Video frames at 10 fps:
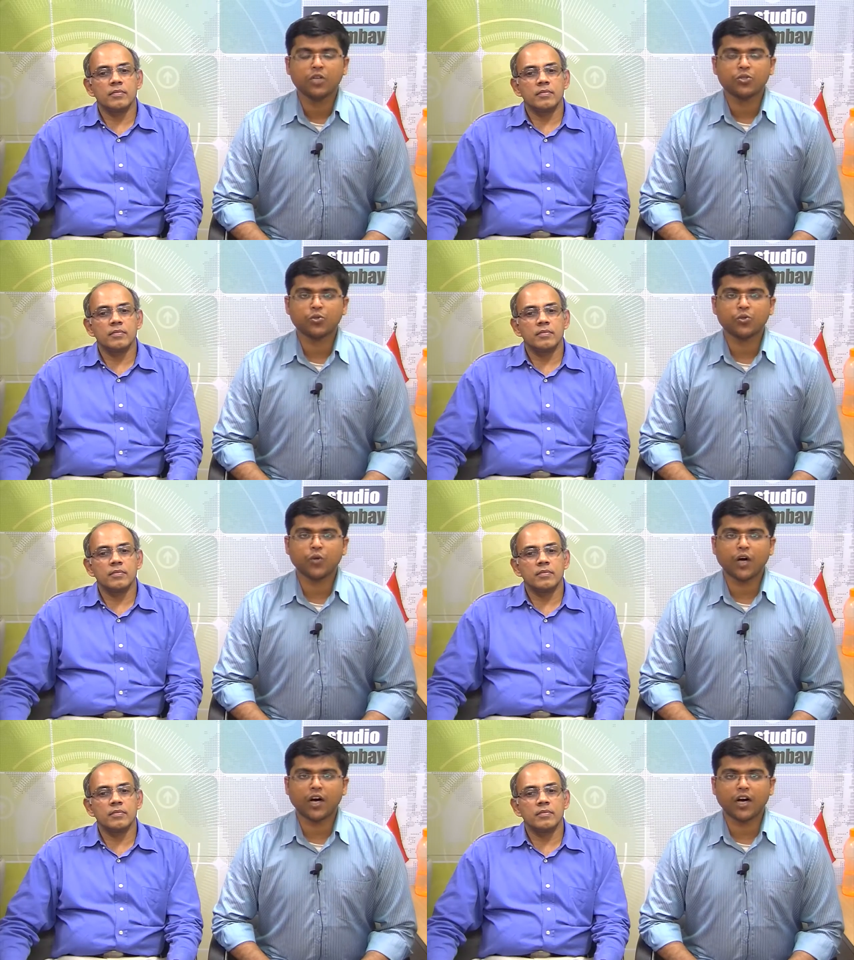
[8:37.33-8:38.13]

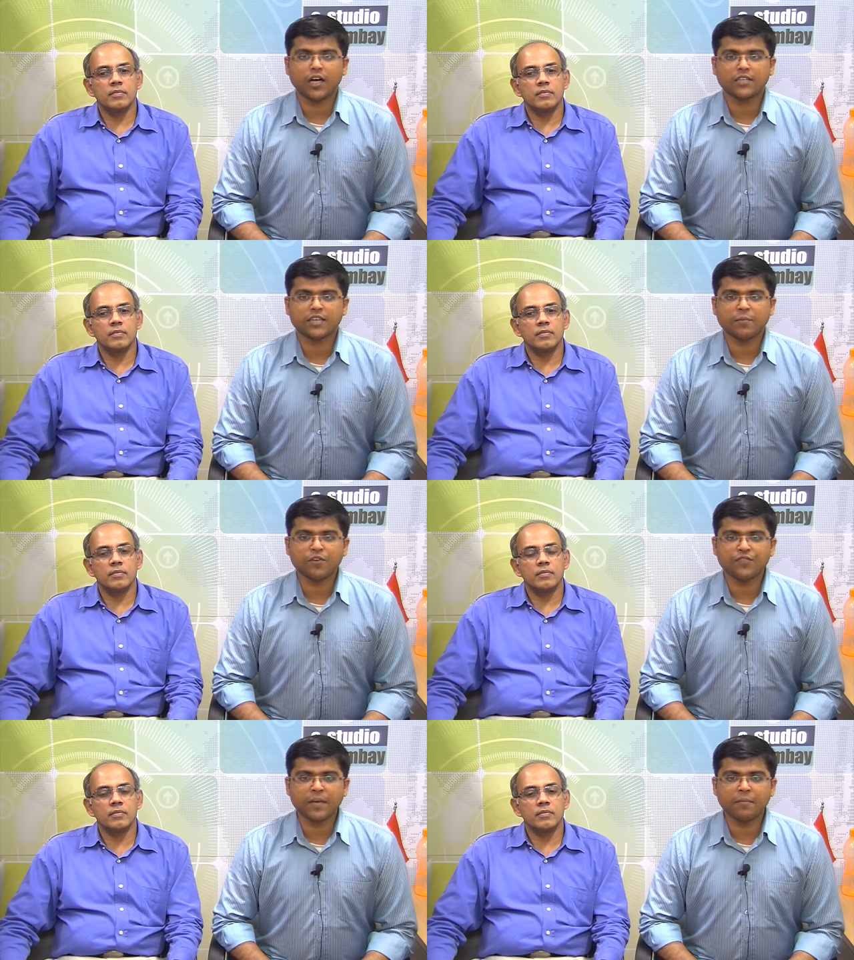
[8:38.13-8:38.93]
Speaker 1: So uh, some
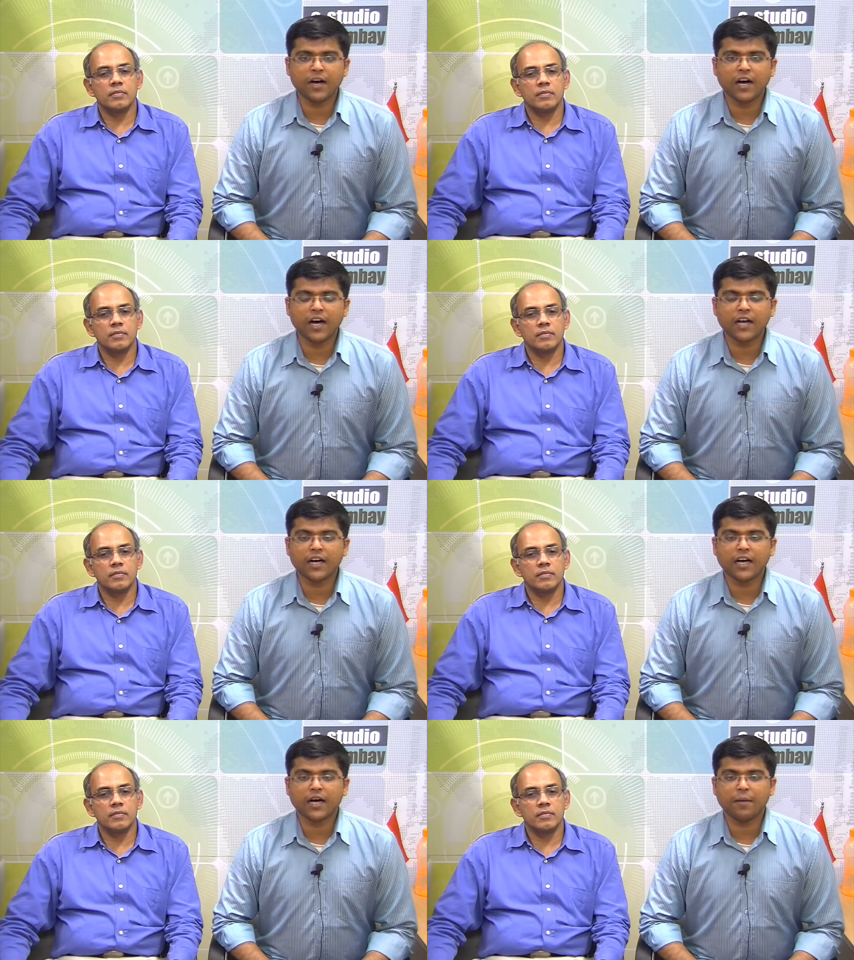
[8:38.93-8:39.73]
of them are
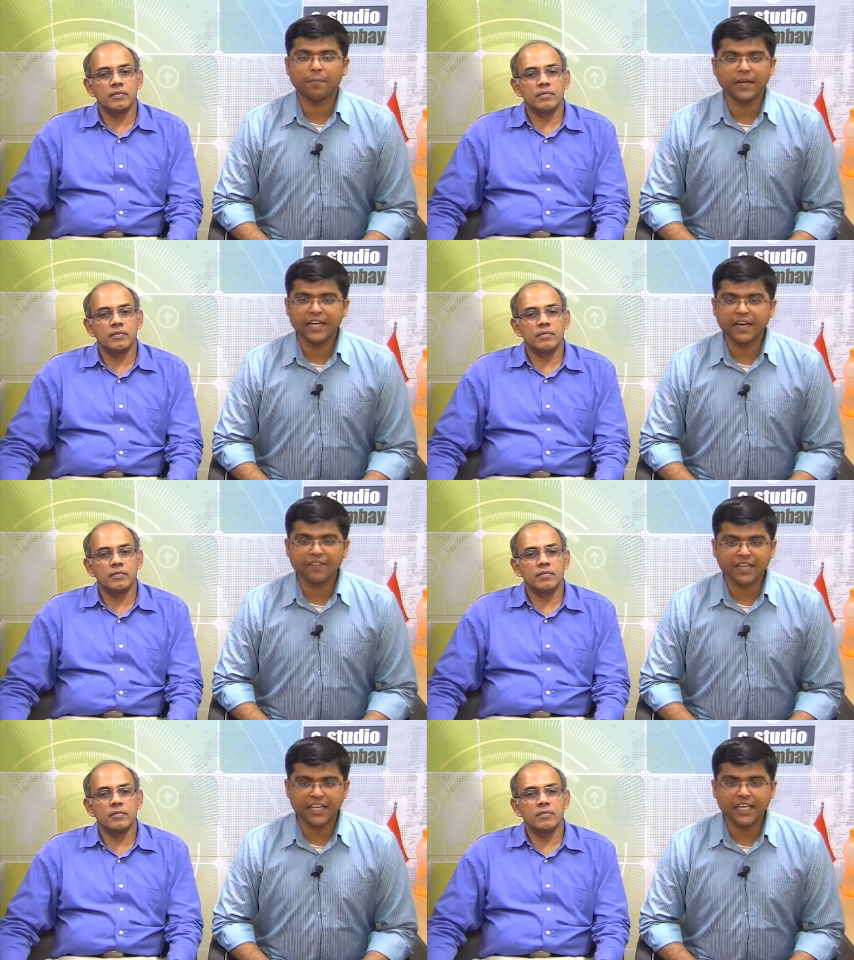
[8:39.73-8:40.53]
uh, media
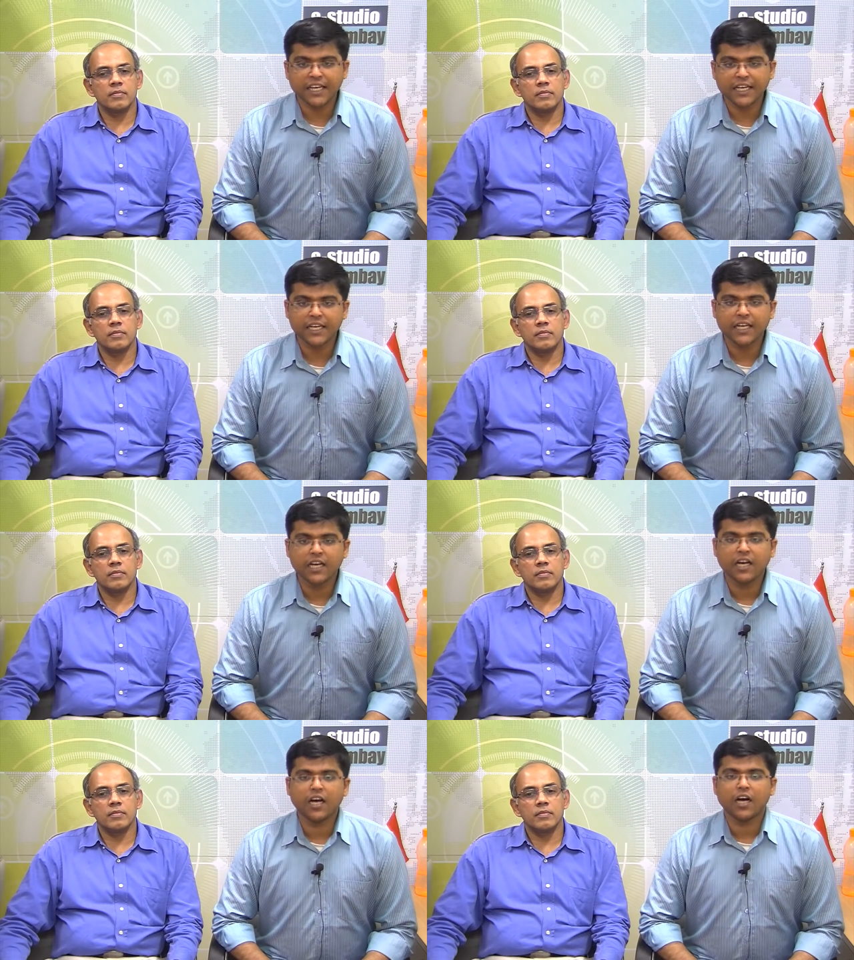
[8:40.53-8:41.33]
wiki
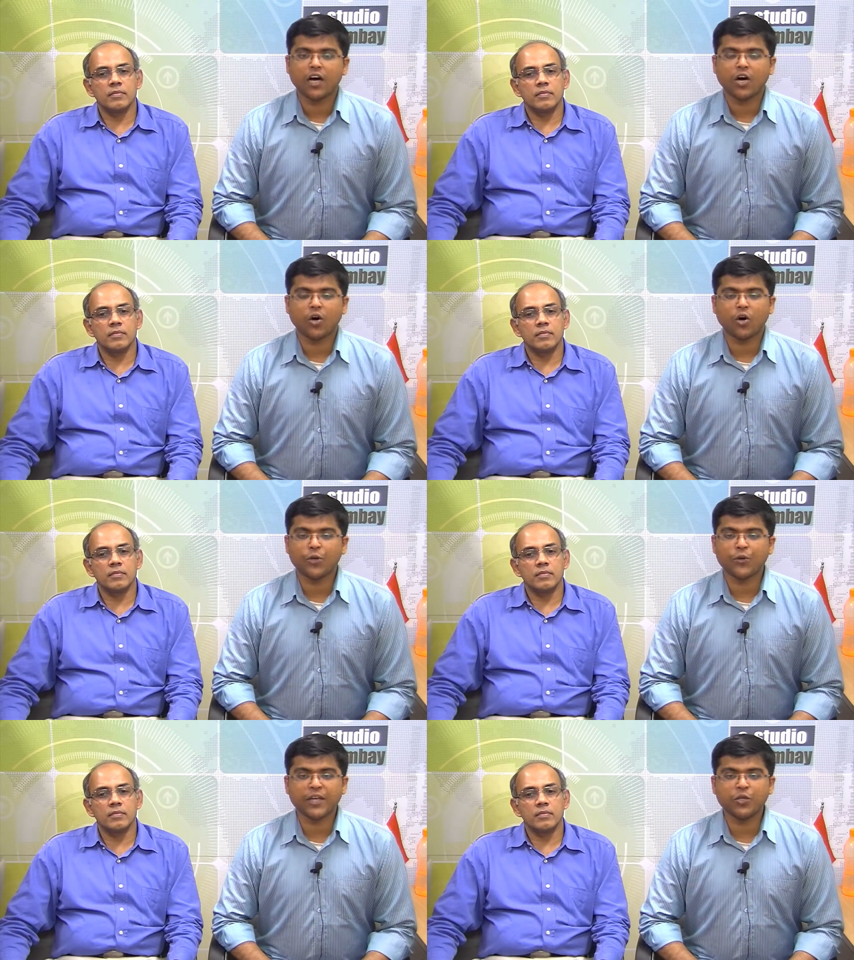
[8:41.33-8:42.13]
or
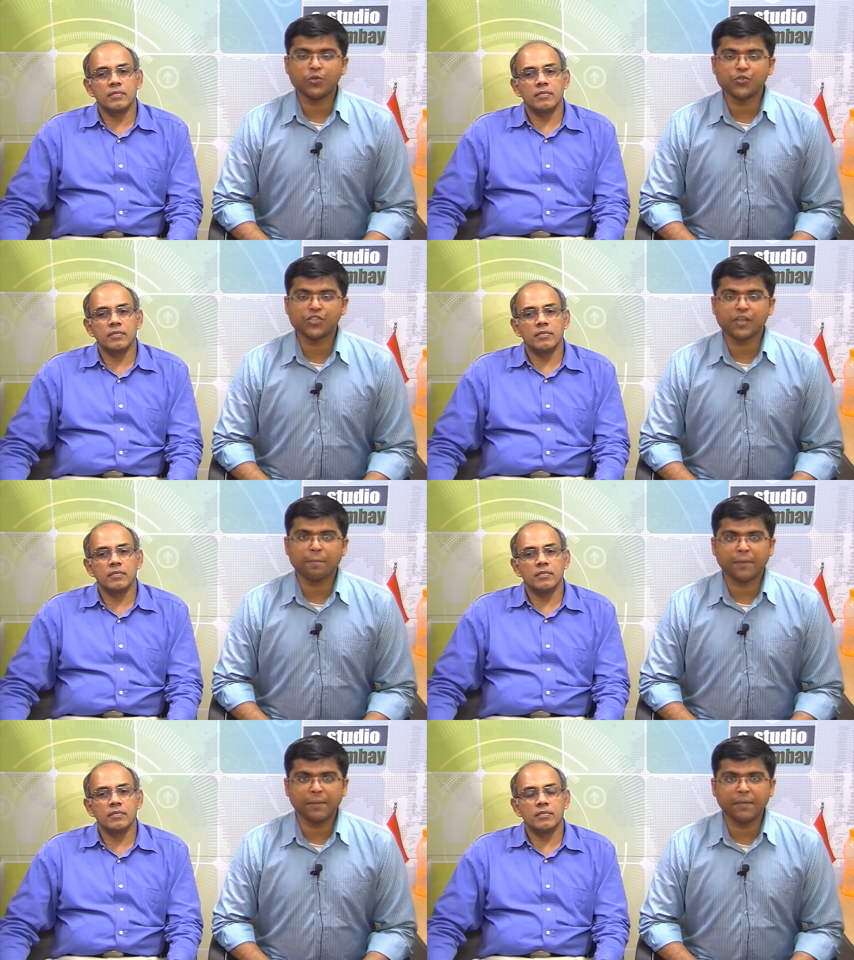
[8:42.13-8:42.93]
you can use
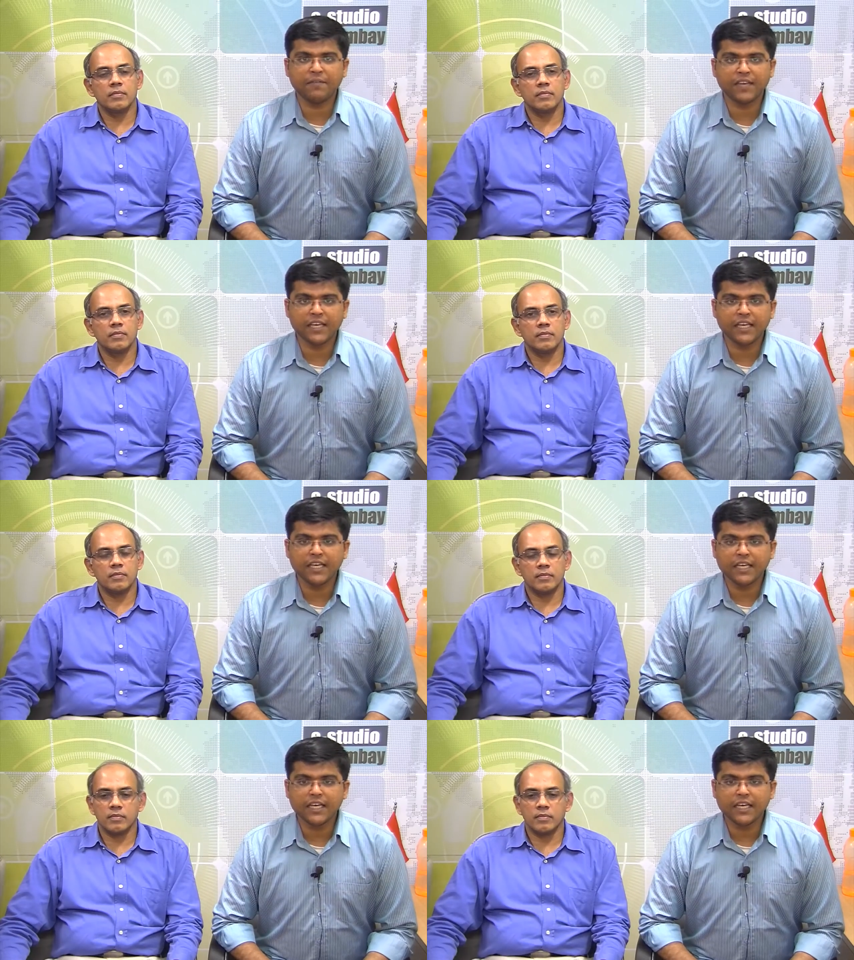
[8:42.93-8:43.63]
PB wiki